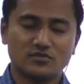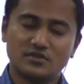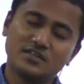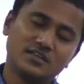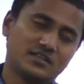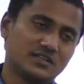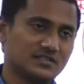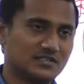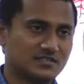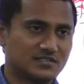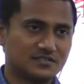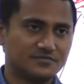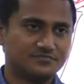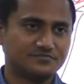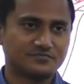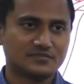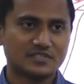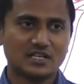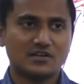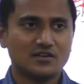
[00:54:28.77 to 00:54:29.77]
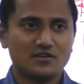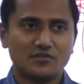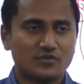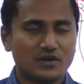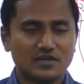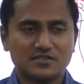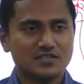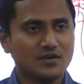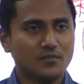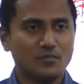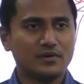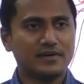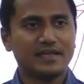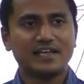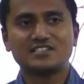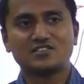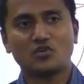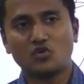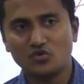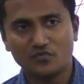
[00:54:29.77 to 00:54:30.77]
Increases. For example,
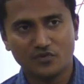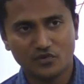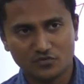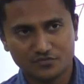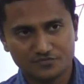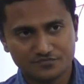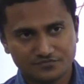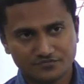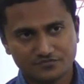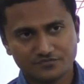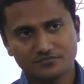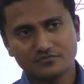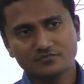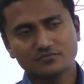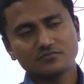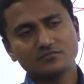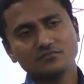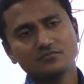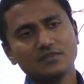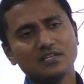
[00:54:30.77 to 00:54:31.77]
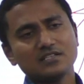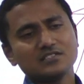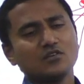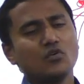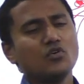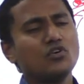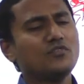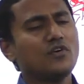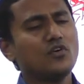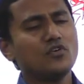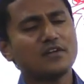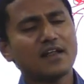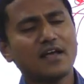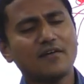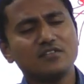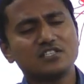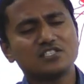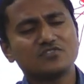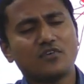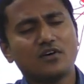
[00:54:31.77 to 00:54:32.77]
take sound wave. Sound wave
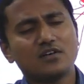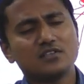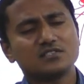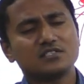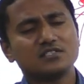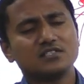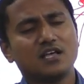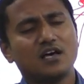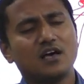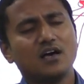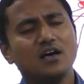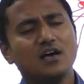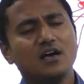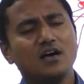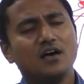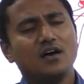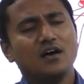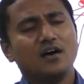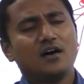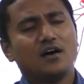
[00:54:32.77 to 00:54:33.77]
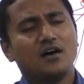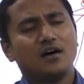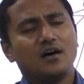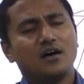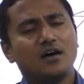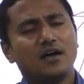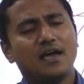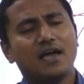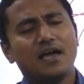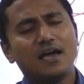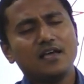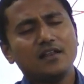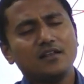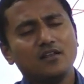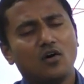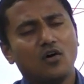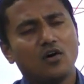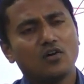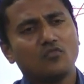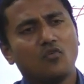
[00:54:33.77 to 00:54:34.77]
travels fast in the air
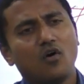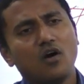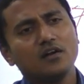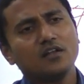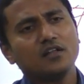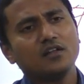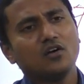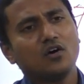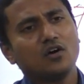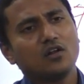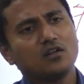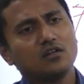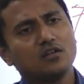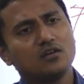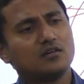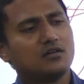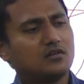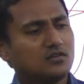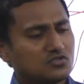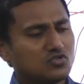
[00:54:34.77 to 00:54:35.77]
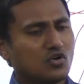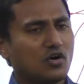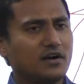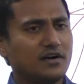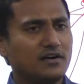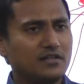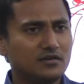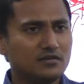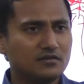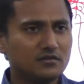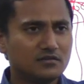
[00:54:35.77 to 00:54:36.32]
or water or solid.